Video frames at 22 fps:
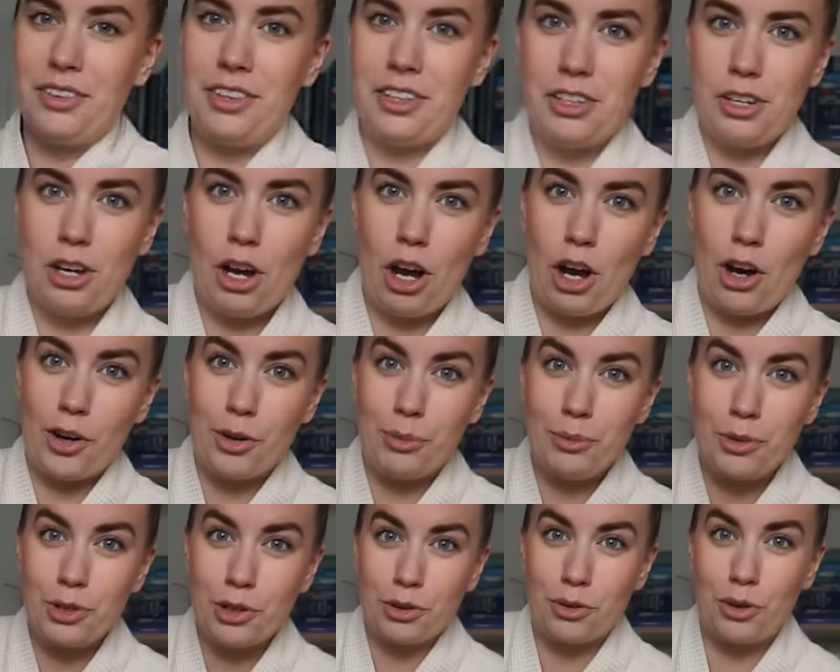the
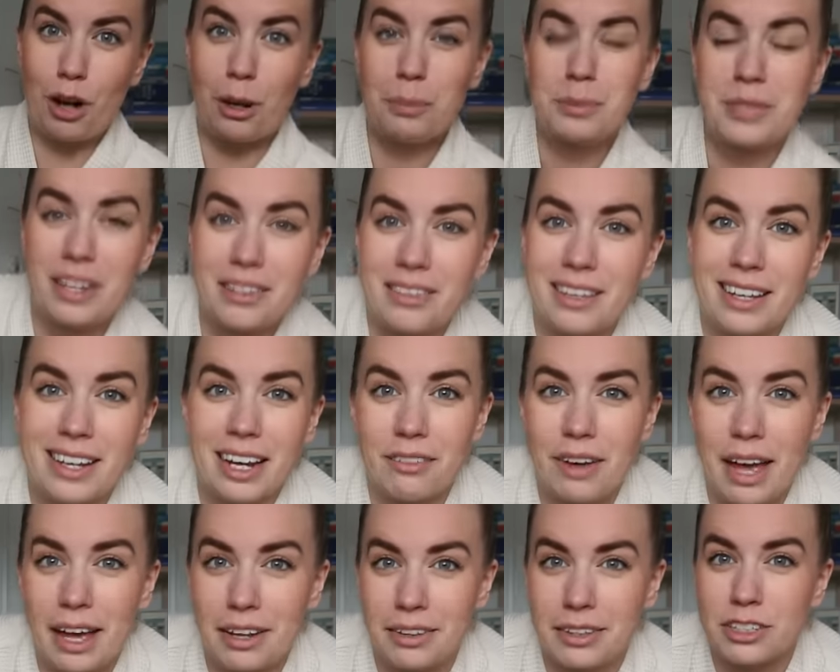home cropped, I think
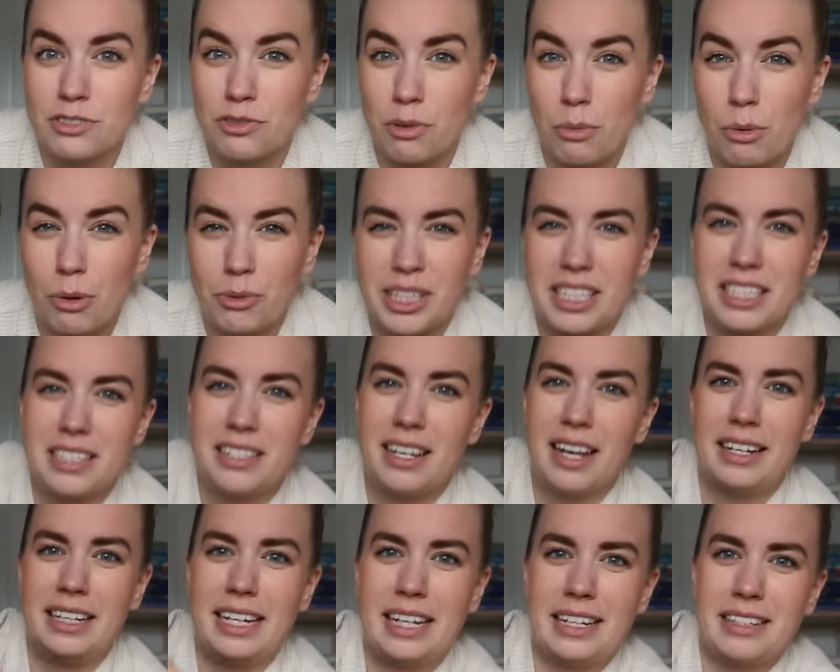I've had this for more than
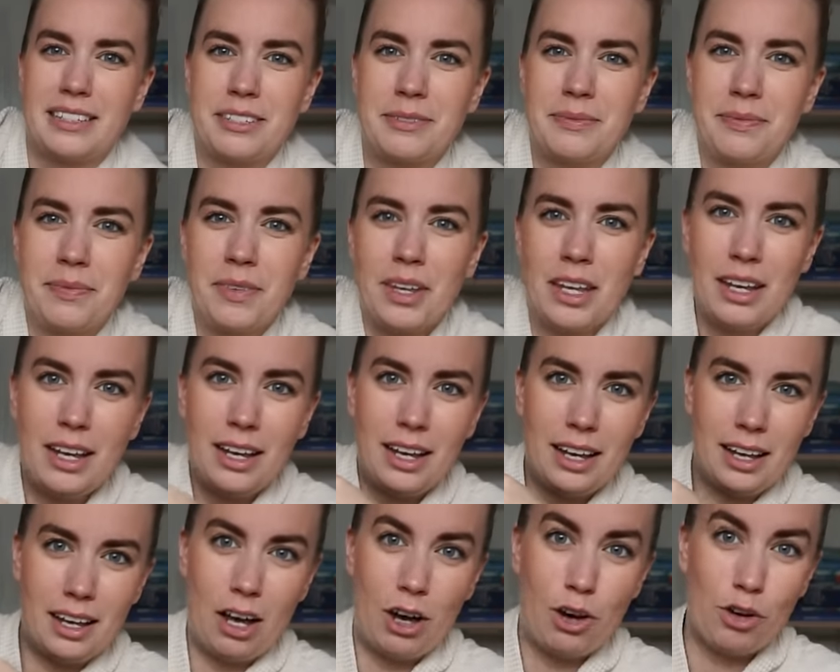10 years.
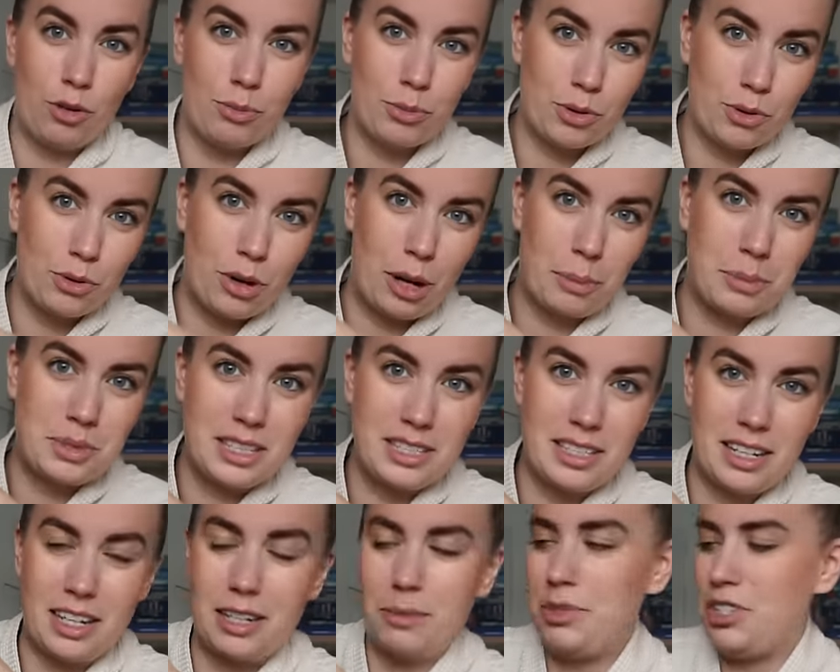Home cropped
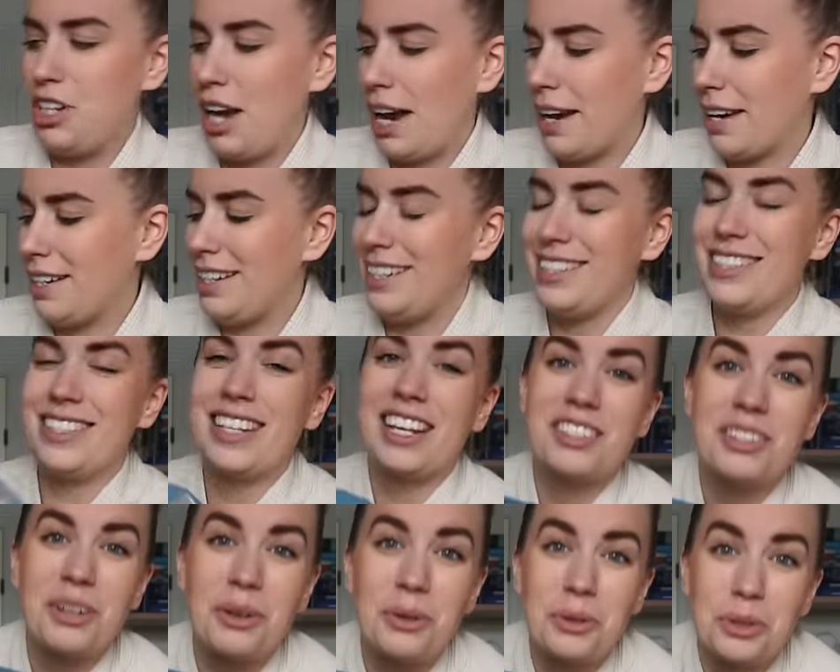denim jacket. It
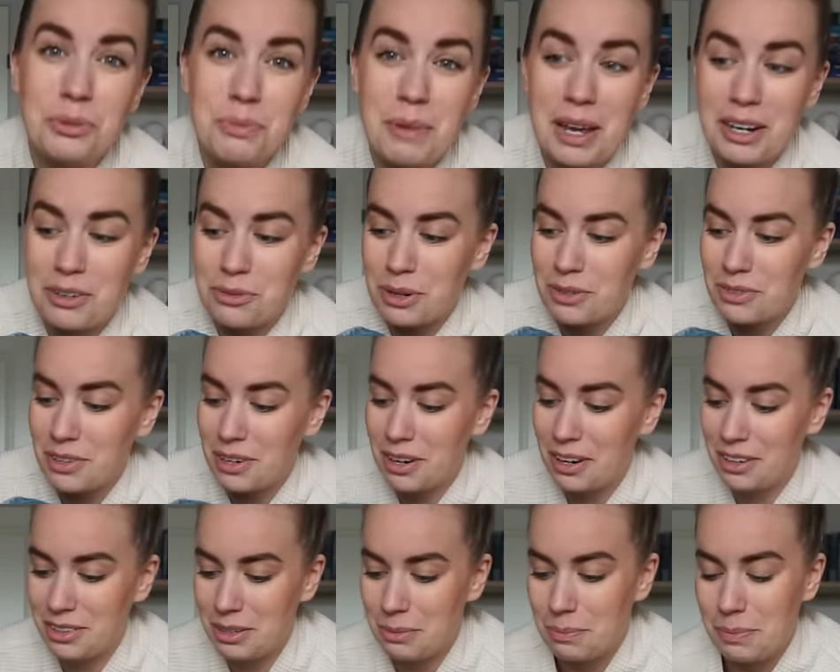says Old Man River
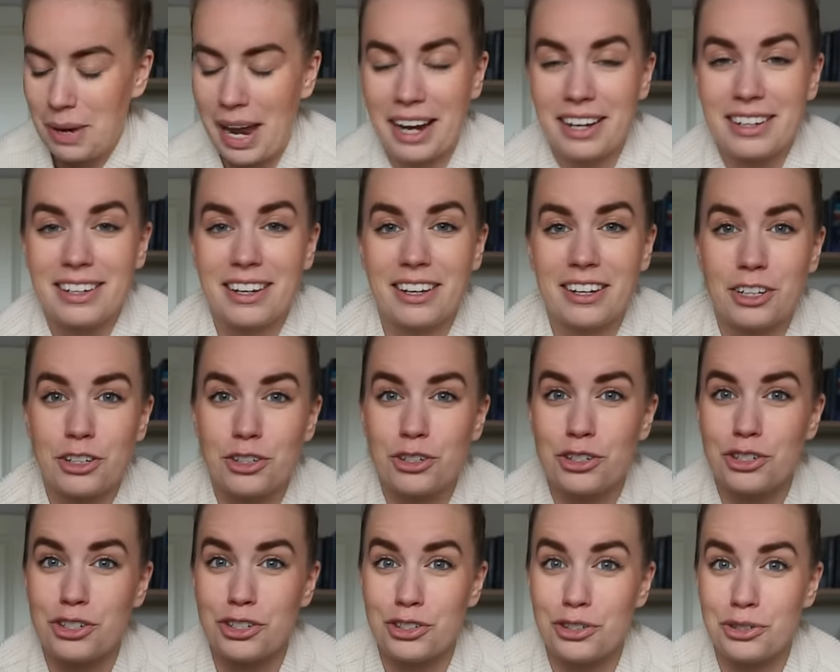on the back, like you
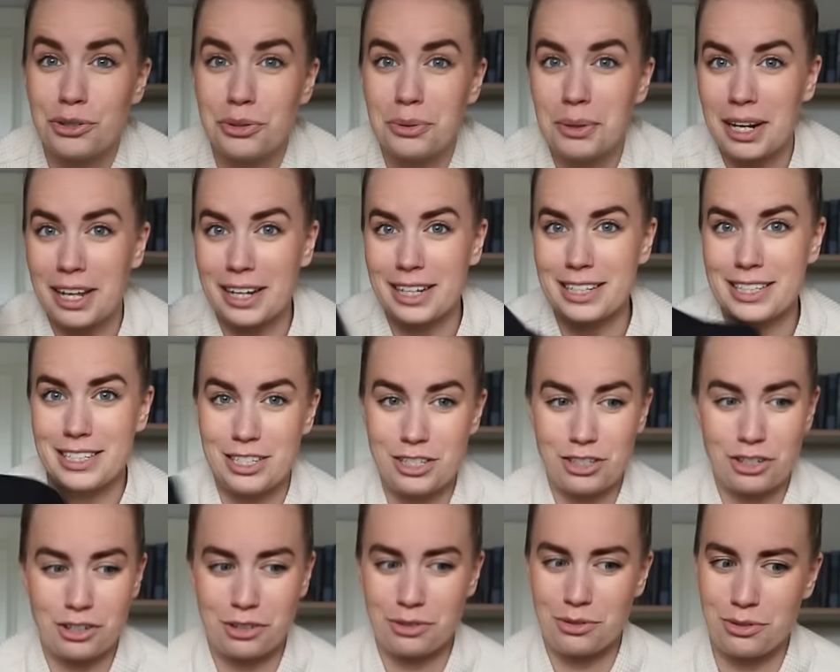could do like a
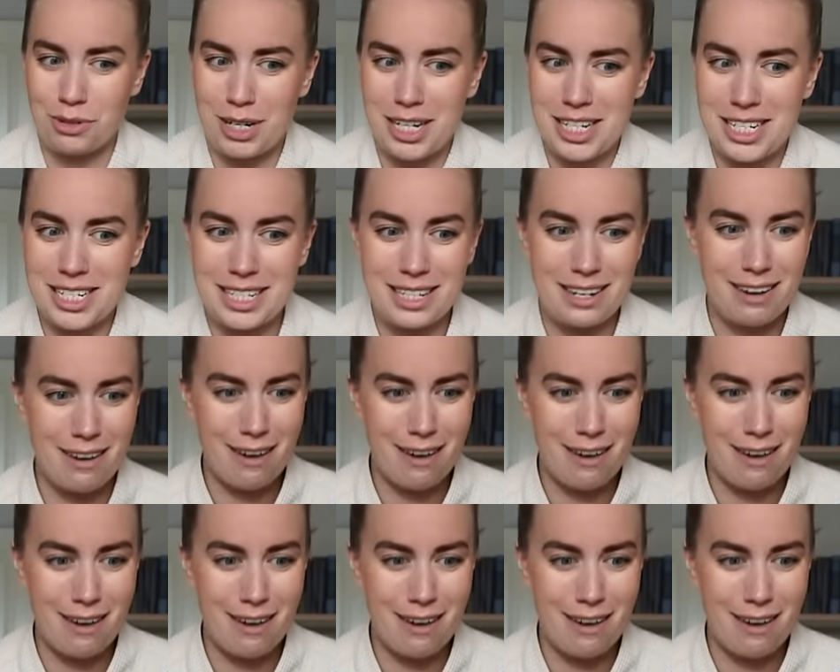disco dress.